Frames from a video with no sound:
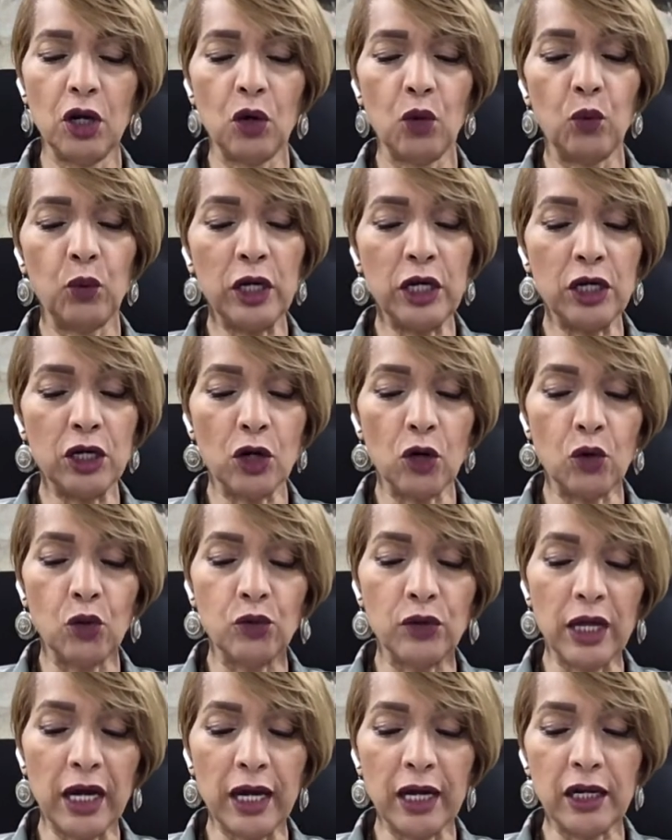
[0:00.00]
we know
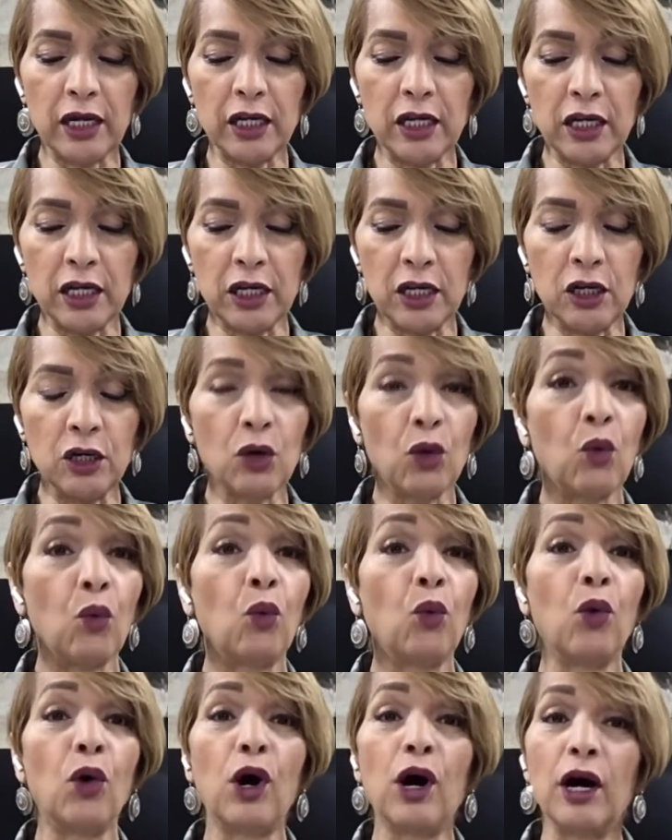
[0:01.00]
that he
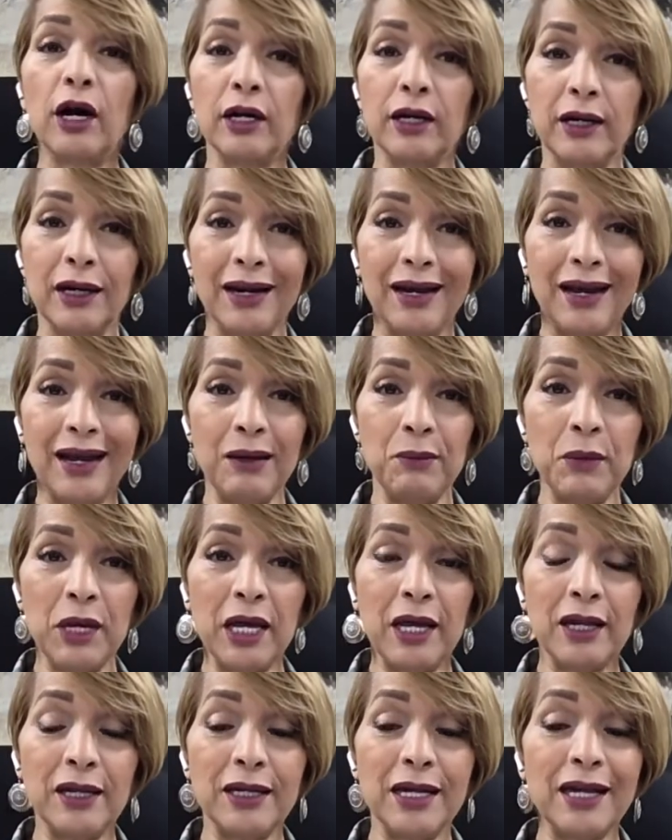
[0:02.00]
won.
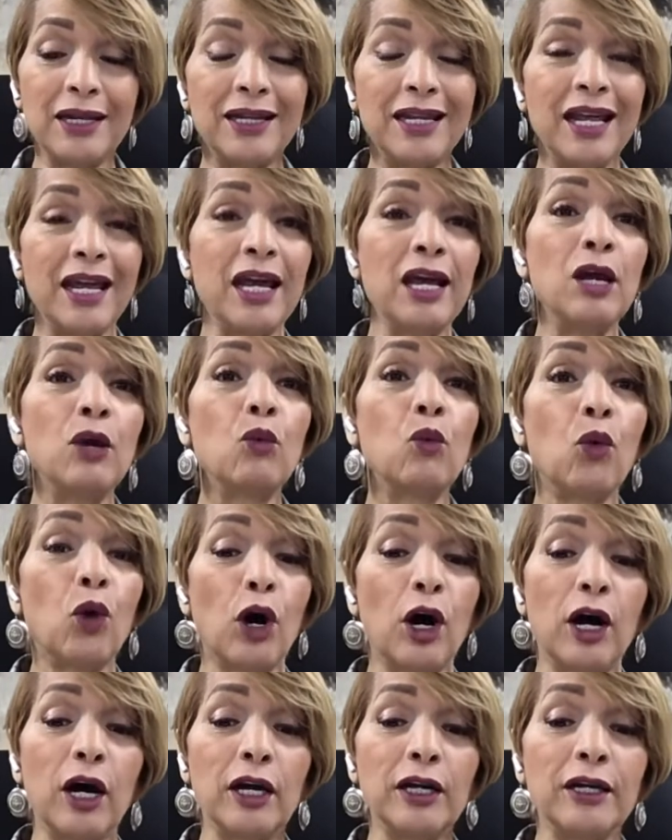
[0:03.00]
Amen. That they
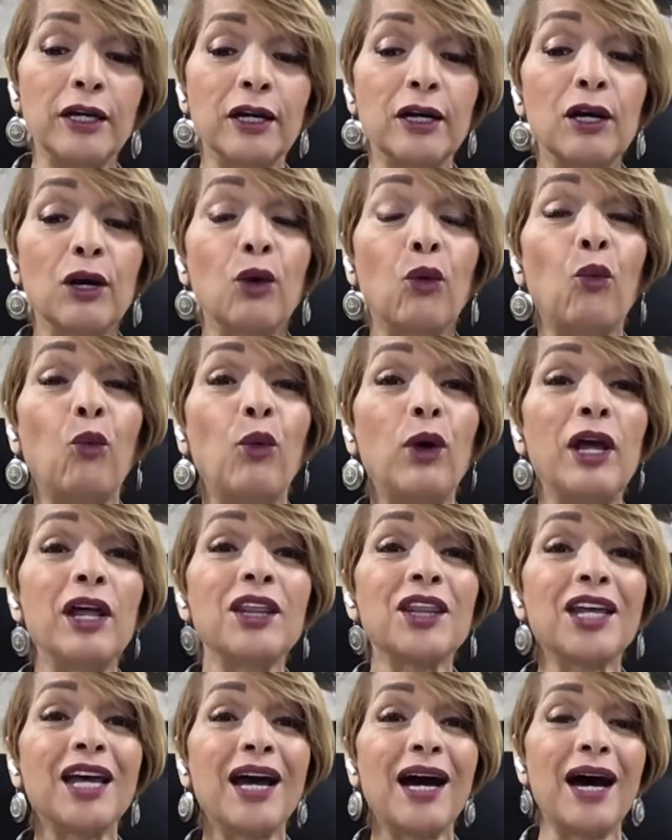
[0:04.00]
won with
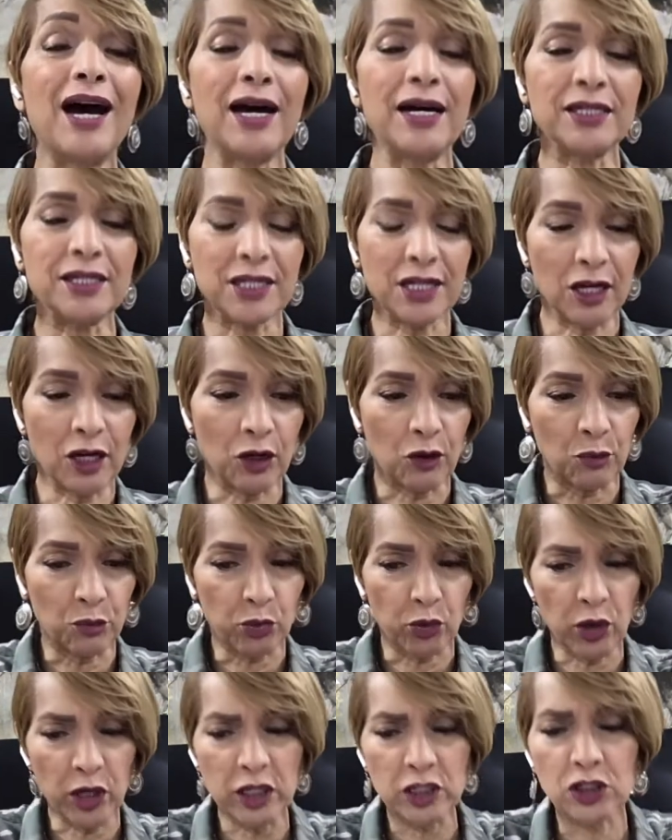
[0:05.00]
God's help.
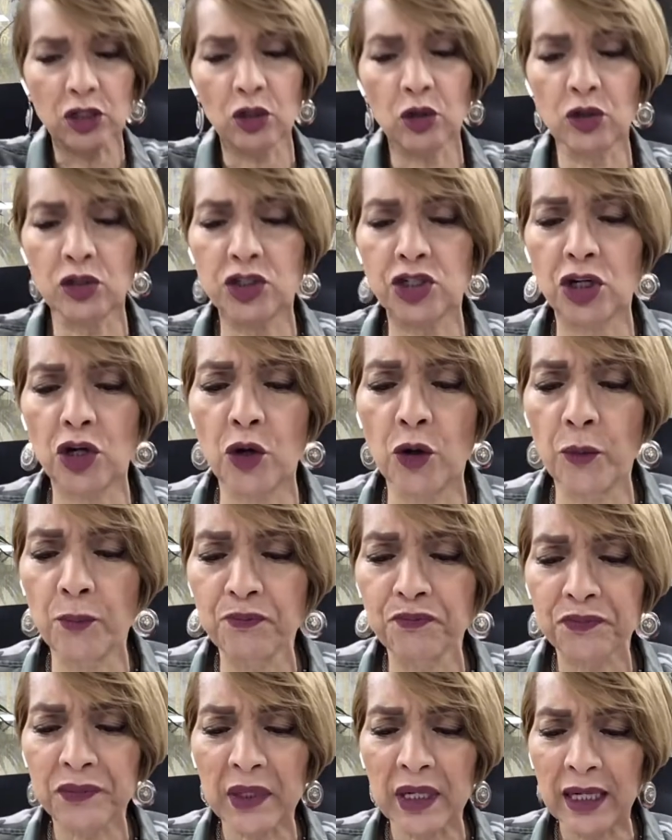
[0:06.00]
Praise the Lord. So
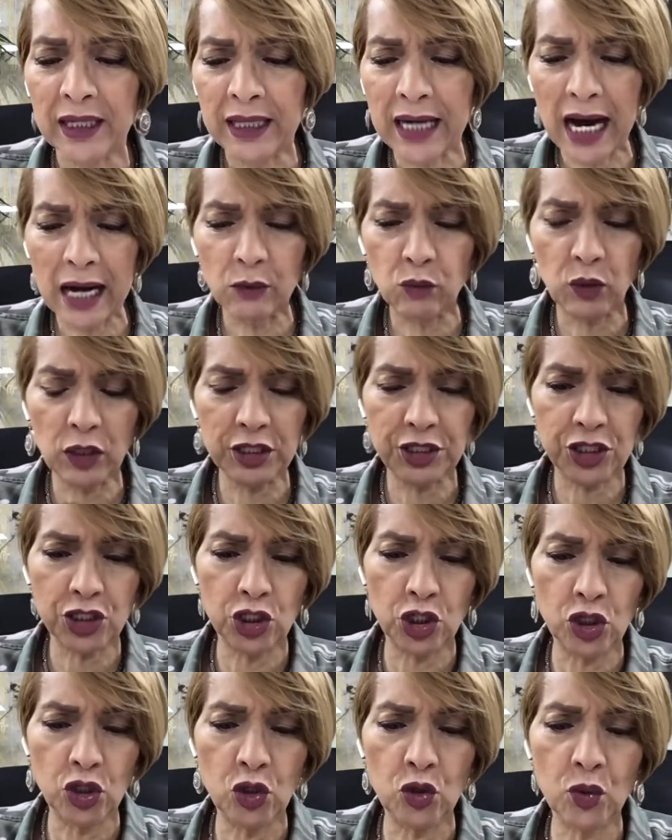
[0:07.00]
God wants
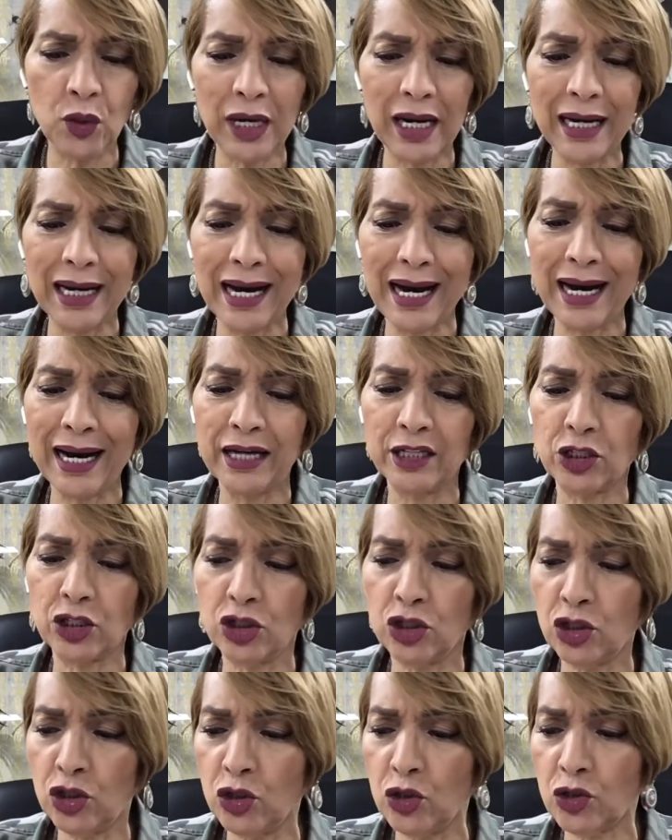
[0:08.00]
you and I to
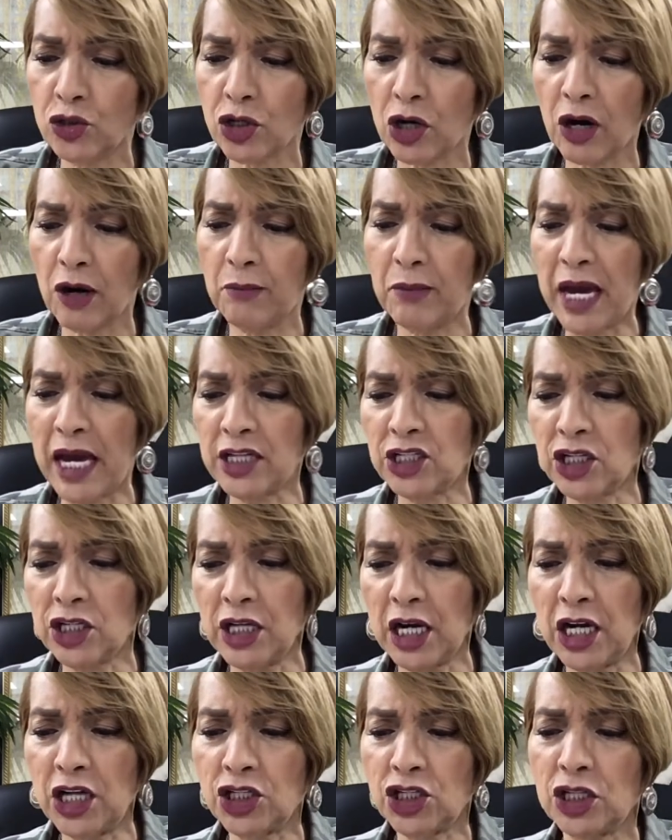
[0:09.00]
use our
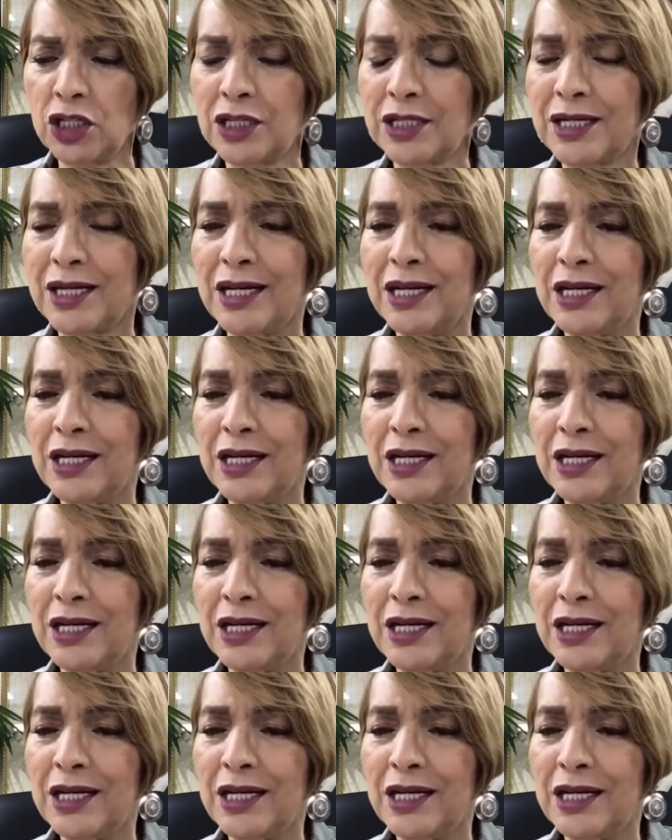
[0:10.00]
imaginations.